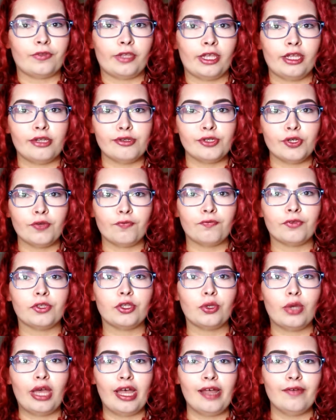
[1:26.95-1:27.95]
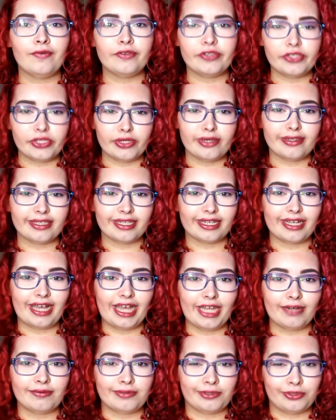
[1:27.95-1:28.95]
Dandruff, you have to use a
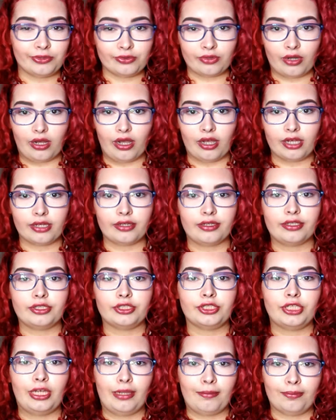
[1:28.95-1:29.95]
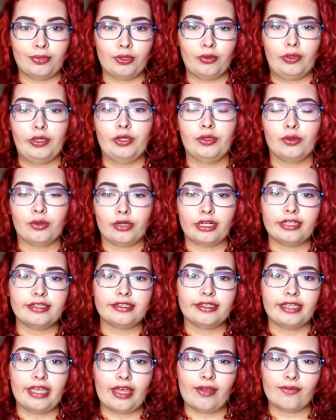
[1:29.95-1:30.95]
kind of strong shampoo in order
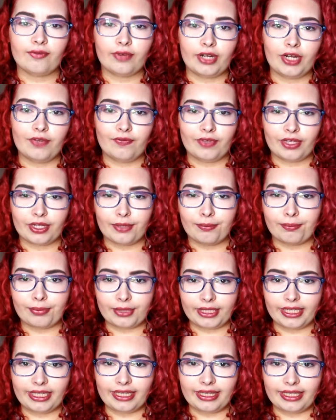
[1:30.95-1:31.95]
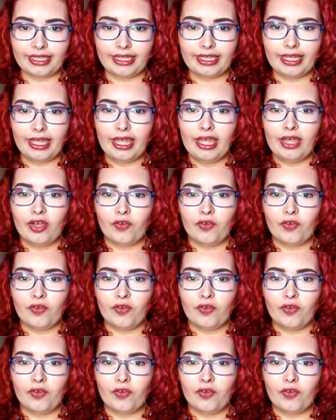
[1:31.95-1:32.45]
to get rid of it completely